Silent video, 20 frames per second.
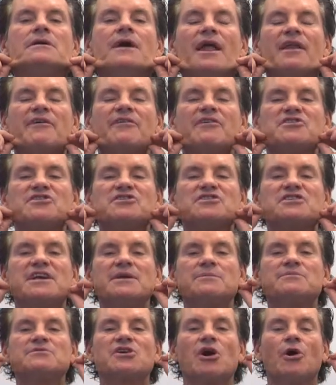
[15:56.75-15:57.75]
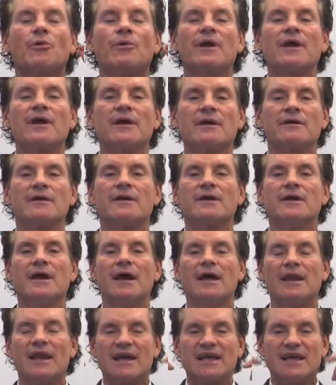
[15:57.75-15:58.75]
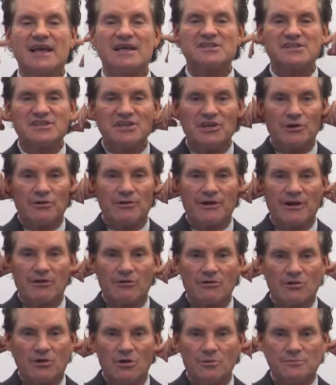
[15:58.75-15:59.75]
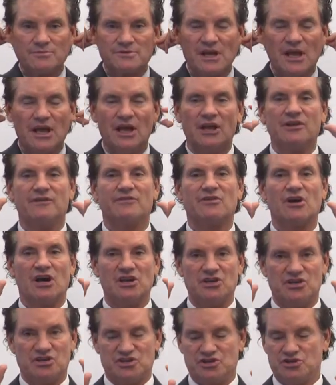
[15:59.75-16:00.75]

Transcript: And if it just keeps going, and I can't see your earlobes, and you've got